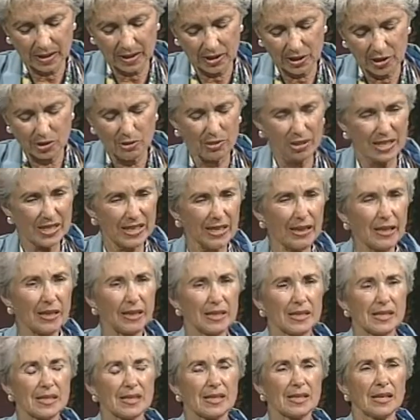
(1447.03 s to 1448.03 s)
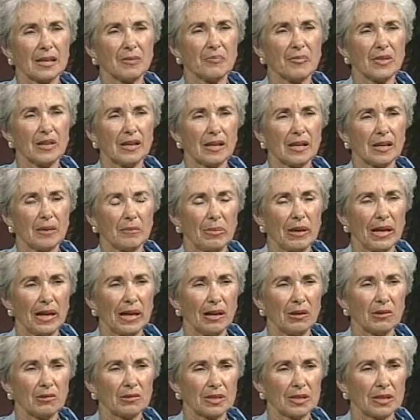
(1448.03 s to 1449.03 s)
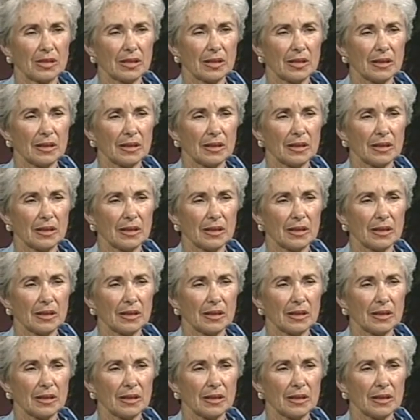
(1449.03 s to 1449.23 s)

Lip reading: you tell us something about